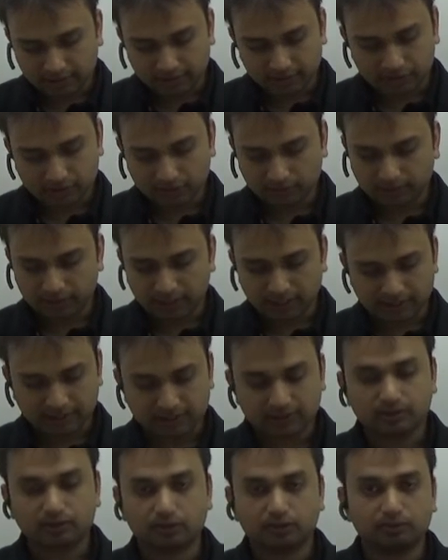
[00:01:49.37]
So
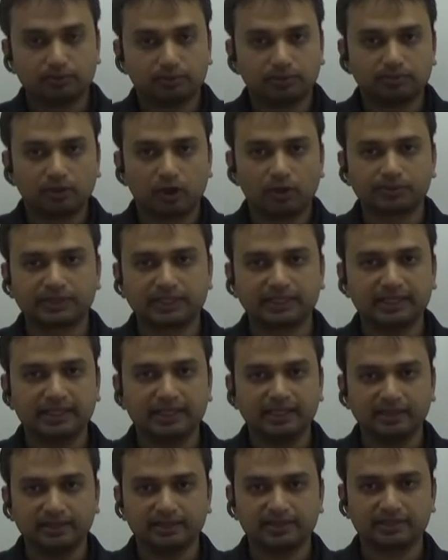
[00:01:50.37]
yes, option
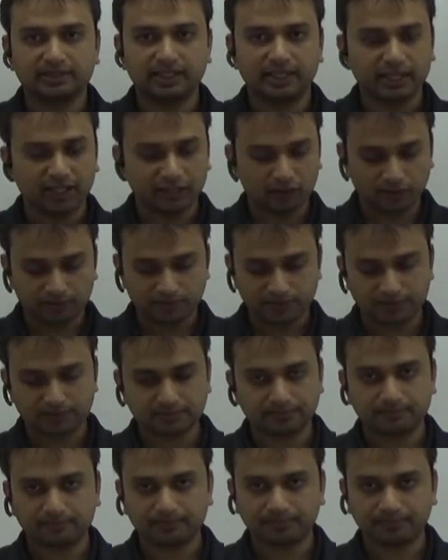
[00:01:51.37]
D is the correct option,